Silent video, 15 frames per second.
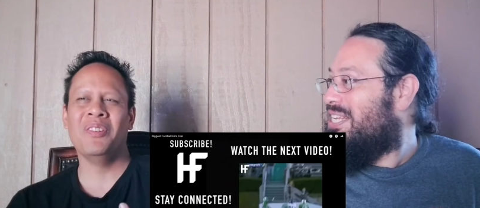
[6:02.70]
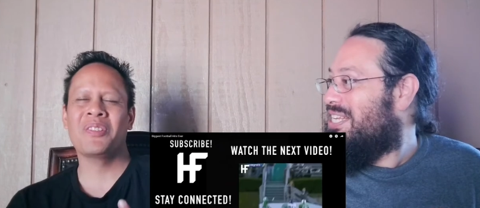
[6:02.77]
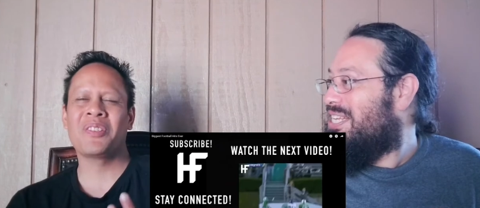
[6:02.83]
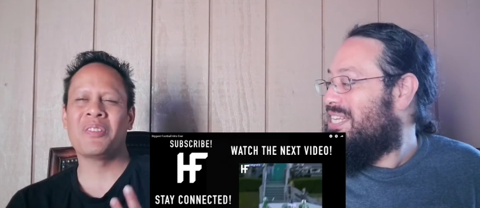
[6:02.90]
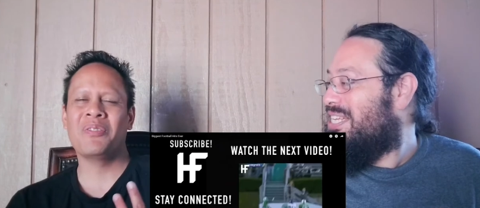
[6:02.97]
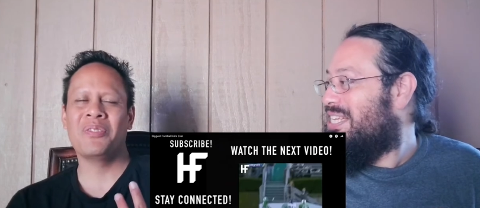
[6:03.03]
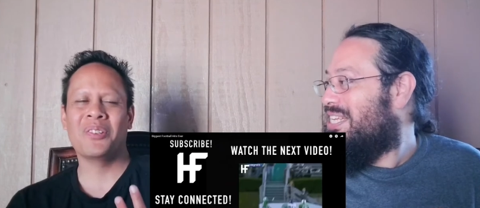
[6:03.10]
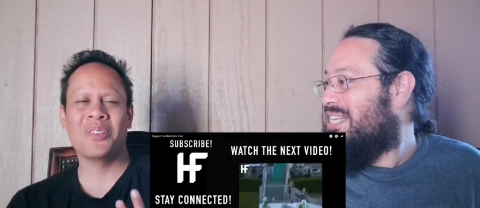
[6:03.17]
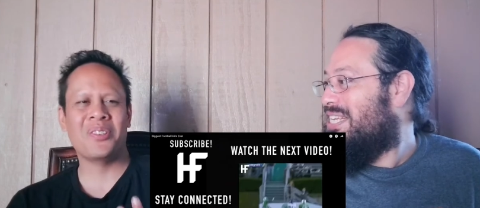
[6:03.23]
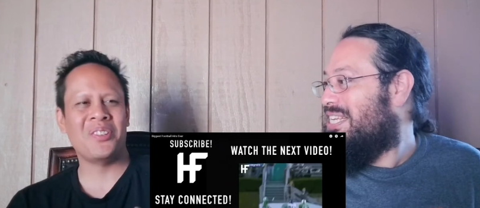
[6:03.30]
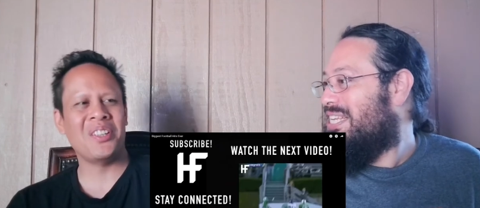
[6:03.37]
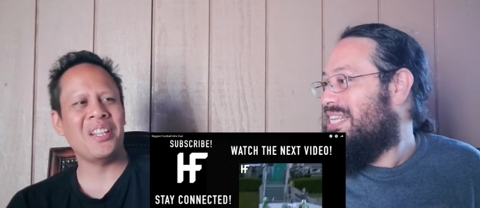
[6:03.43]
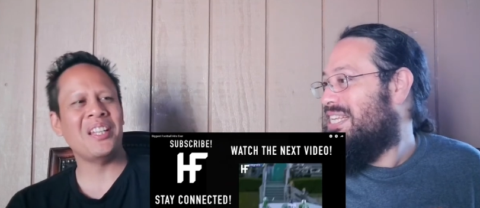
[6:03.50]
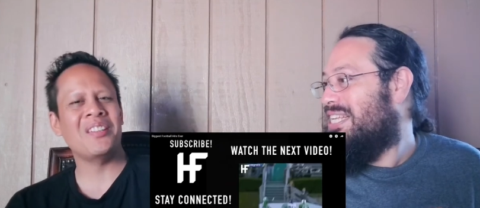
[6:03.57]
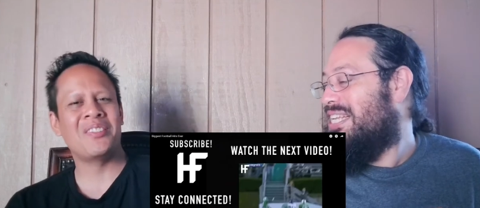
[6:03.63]
Speaker 1: was it, fourteen
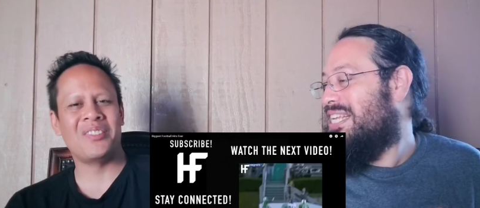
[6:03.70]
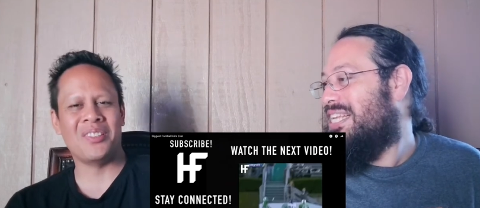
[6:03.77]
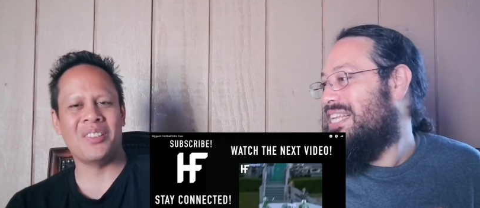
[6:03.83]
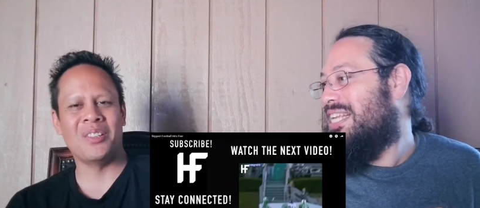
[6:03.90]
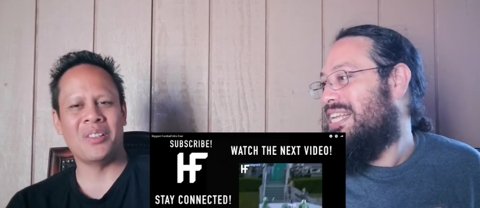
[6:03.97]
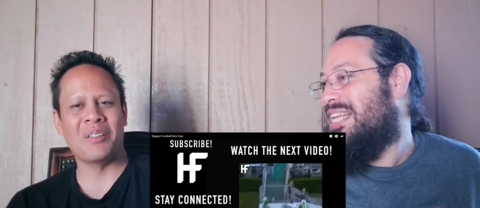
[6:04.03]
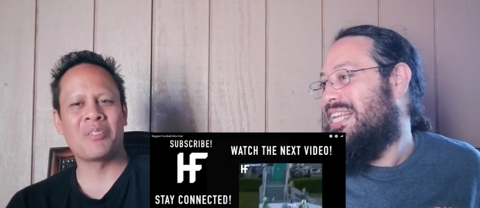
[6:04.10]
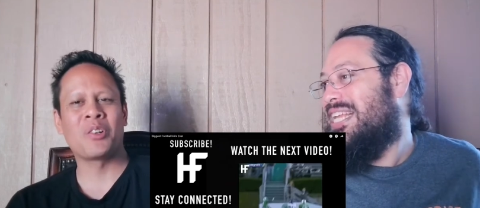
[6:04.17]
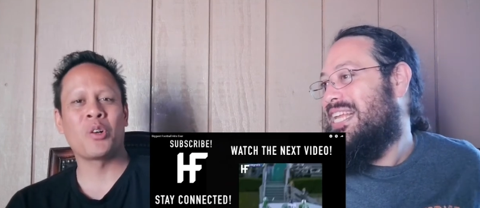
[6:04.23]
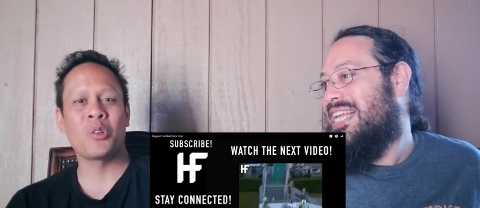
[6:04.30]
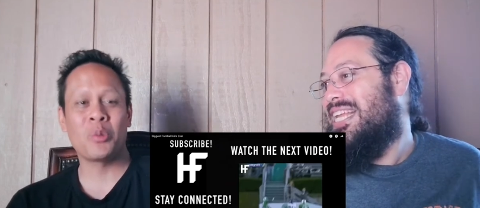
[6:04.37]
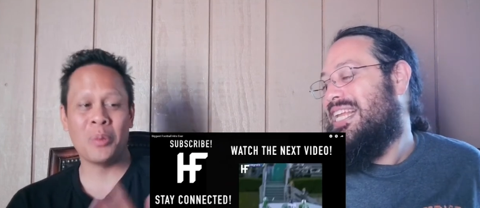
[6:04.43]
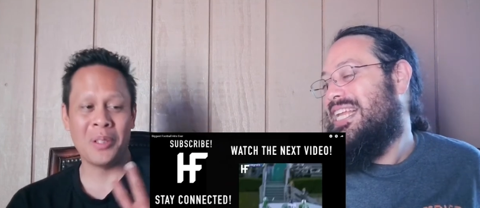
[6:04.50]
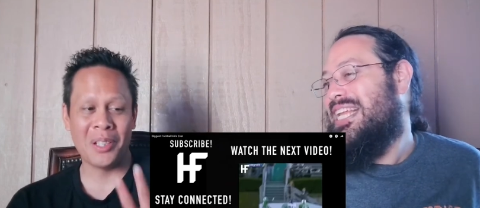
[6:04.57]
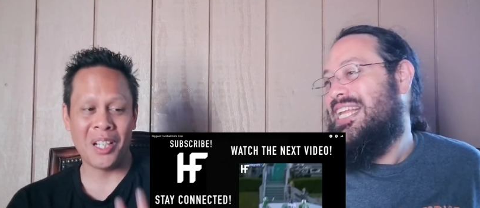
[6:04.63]
and two. Of course, we
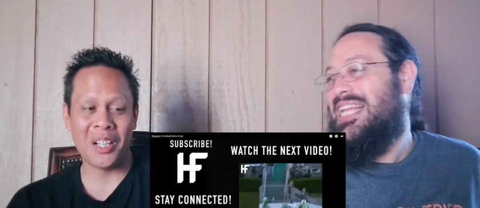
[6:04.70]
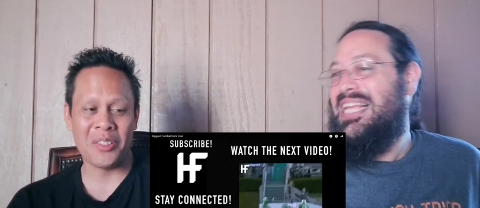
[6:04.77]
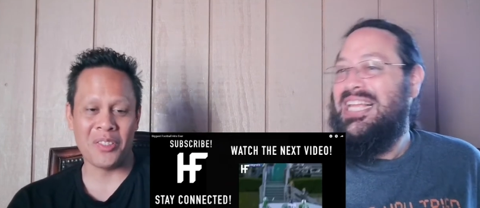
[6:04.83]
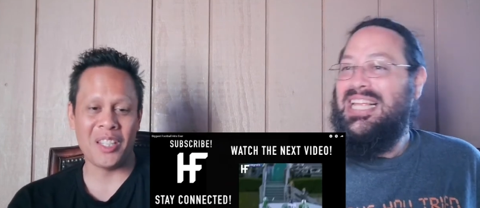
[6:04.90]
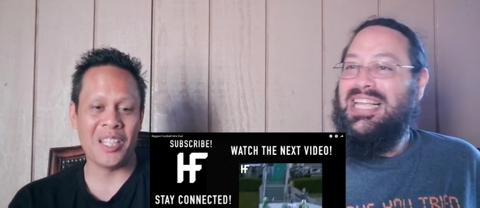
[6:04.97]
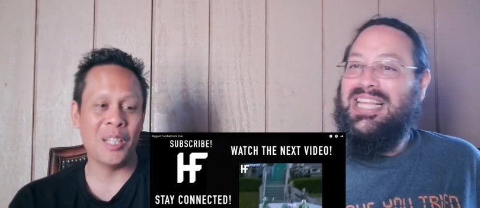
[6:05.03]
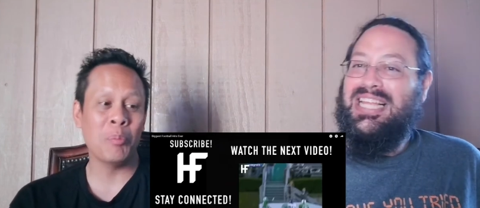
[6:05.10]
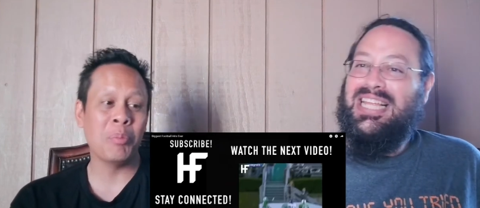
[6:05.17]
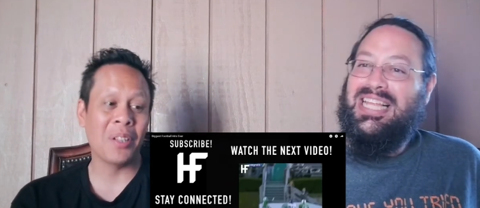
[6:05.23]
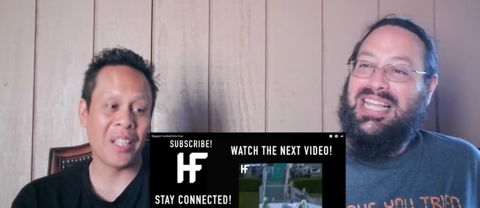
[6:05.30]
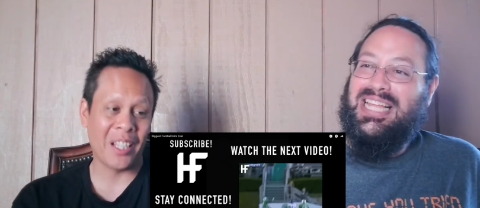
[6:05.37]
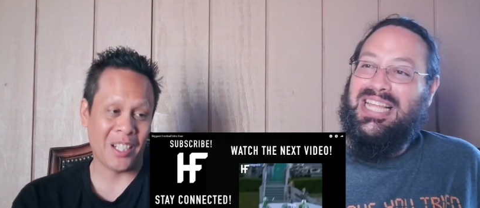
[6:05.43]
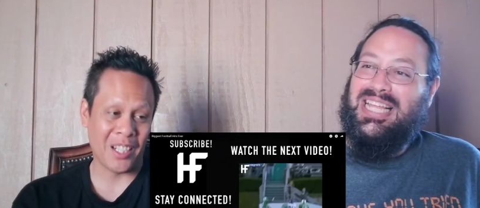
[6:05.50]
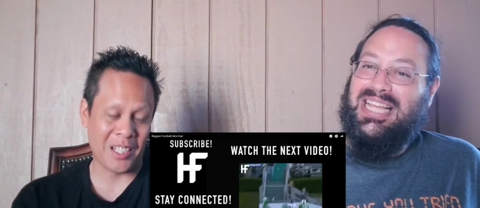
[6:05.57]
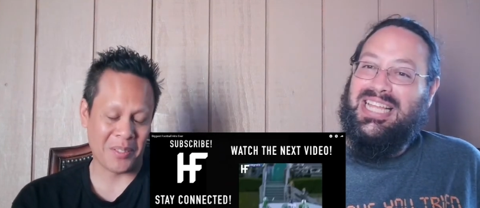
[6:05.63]
lost in the
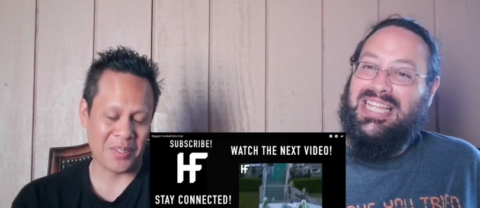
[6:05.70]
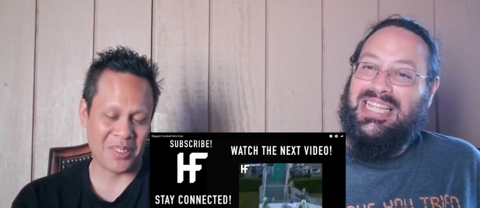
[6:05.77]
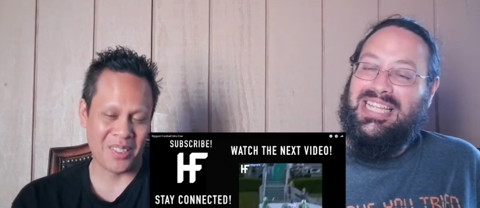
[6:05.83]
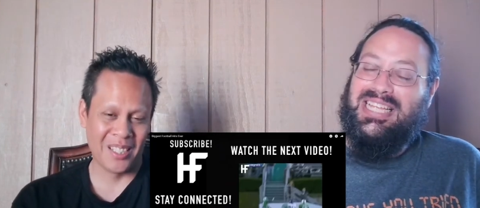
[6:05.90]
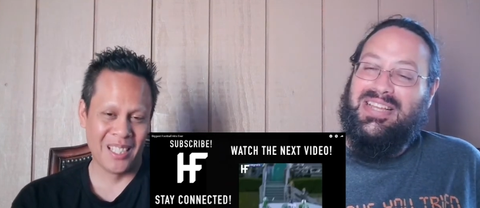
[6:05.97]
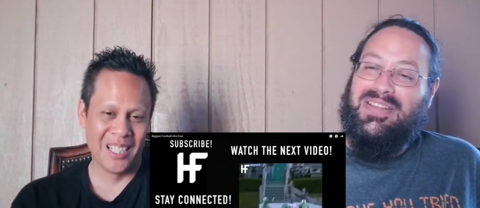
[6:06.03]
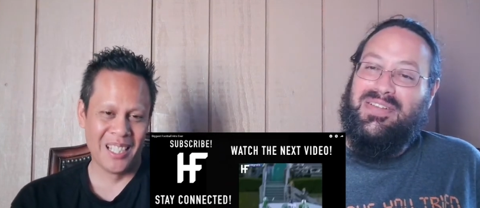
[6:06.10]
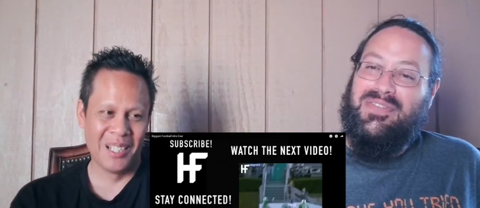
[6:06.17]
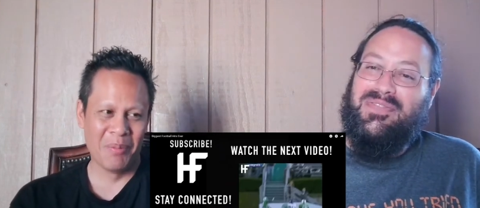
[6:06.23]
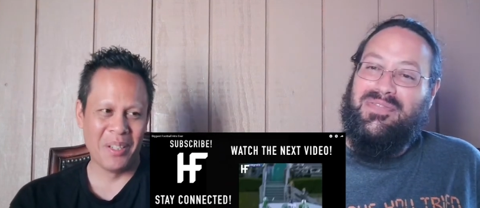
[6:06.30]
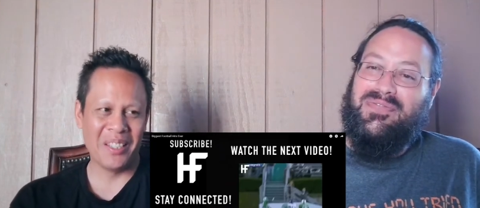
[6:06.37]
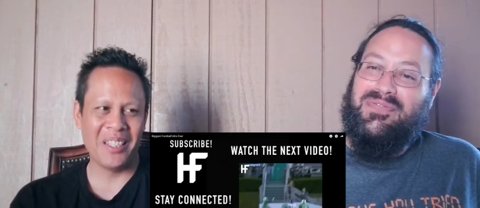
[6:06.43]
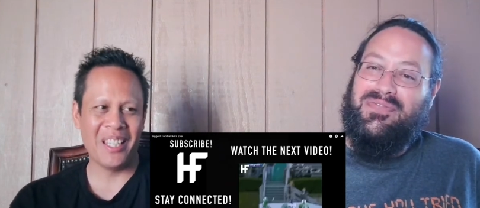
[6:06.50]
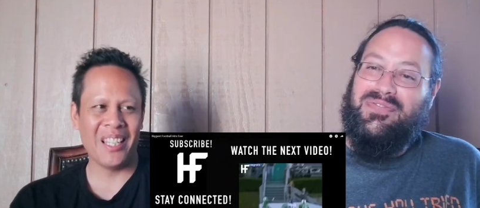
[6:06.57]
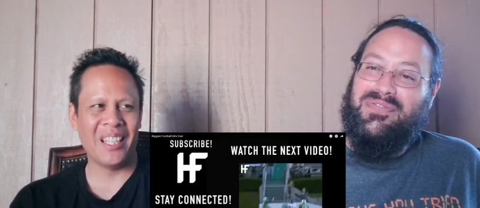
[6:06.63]
playoffs. Uh, but
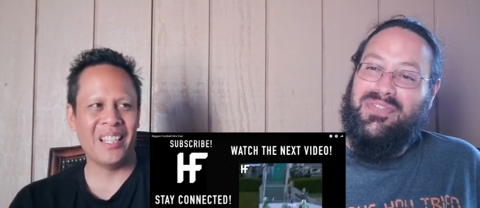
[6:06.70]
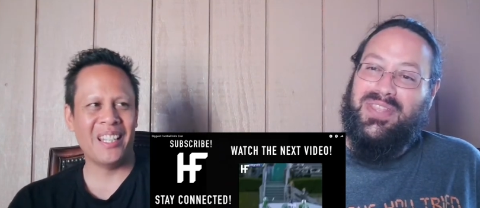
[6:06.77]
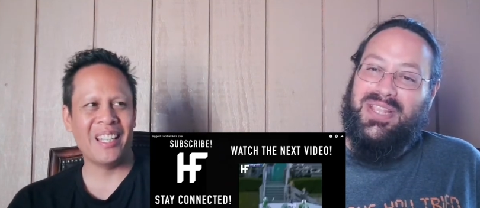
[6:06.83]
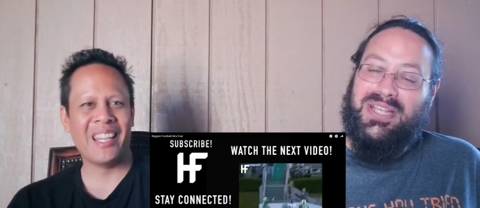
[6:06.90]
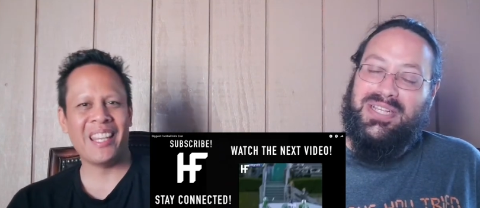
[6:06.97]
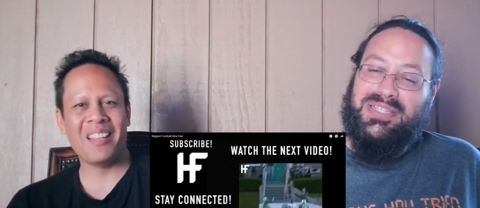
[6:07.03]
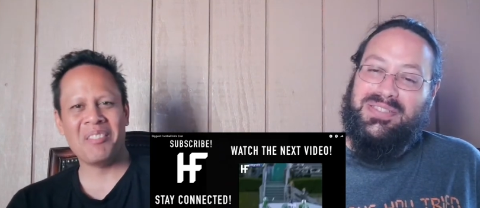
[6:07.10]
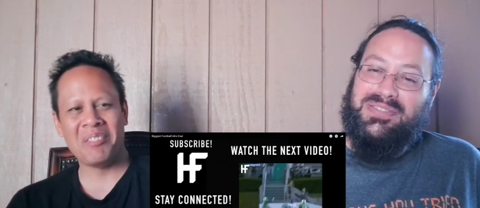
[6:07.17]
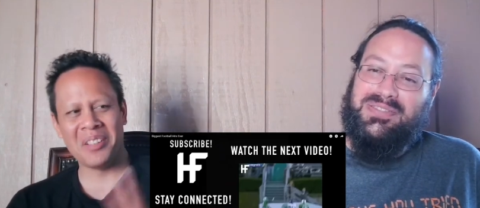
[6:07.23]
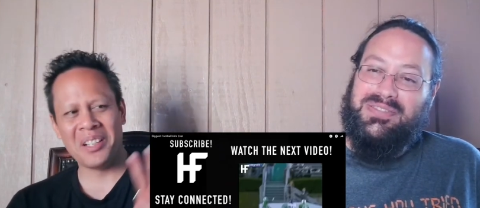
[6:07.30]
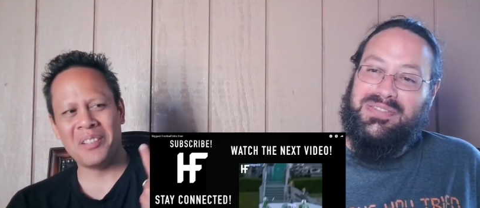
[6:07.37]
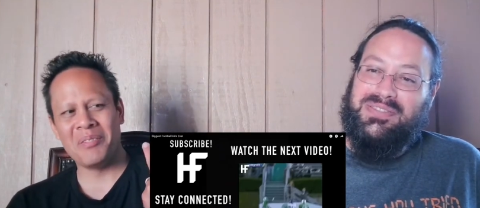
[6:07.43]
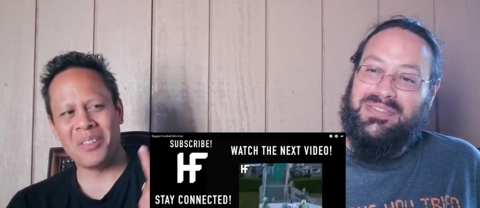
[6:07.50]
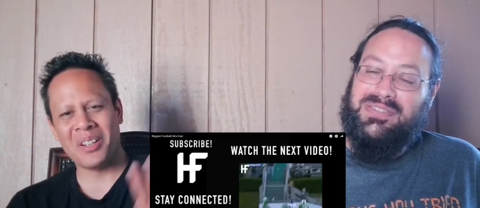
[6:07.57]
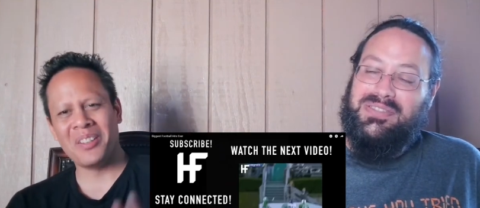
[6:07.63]
then they get rid of
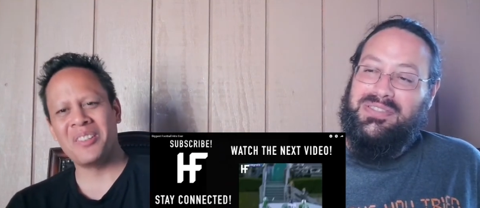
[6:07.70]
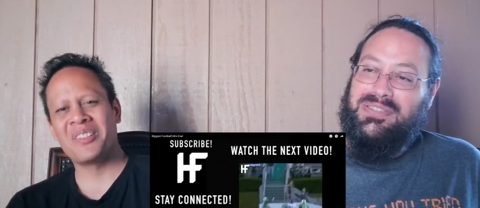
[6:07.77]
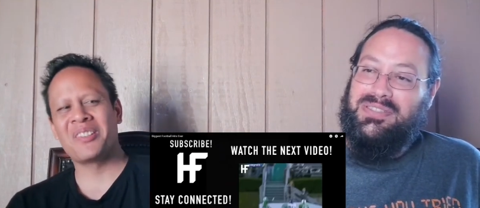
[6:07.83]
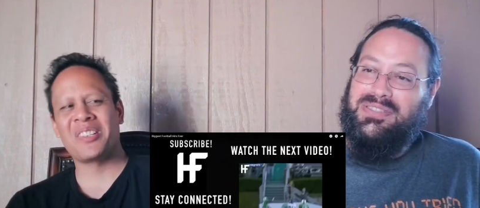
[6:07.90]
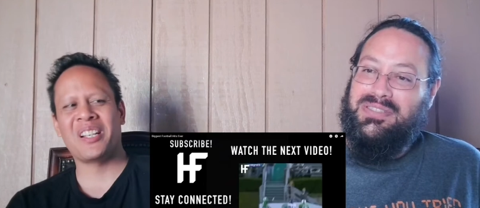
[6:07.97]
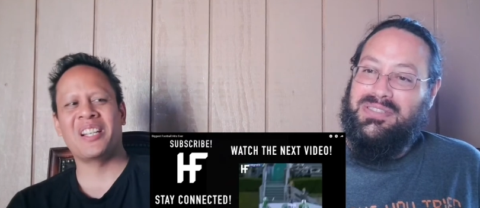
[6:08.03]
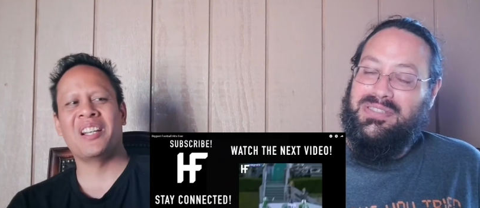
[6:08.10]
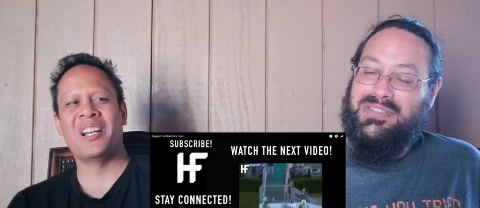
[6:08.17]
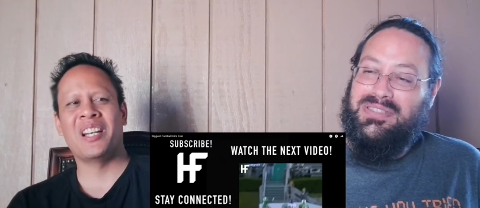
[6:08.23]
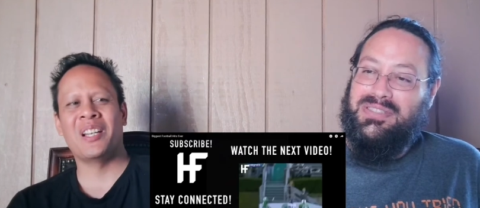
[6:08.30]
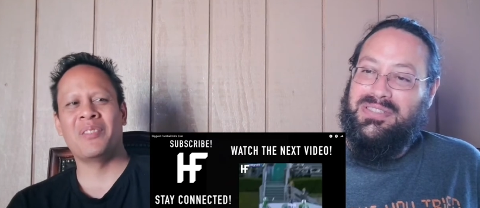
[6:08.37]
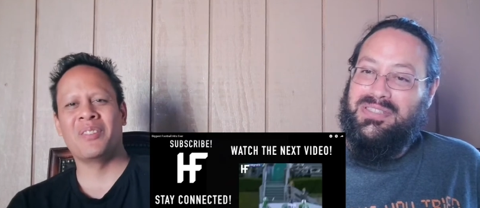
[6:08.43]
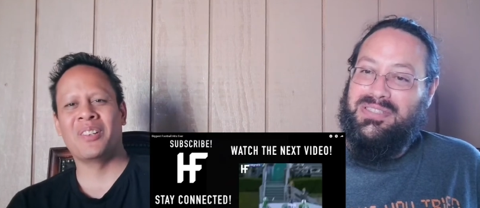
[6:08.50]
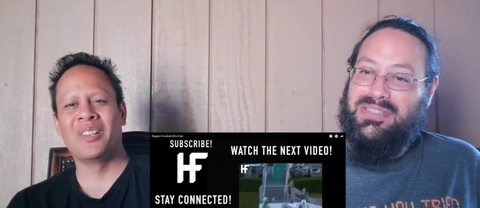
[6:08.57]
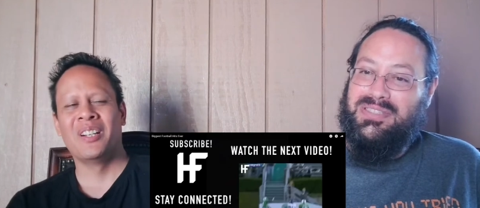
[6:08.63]
Martin
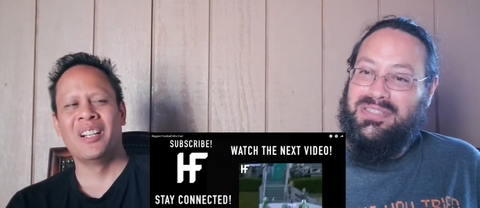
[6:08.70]
Schoenheimer.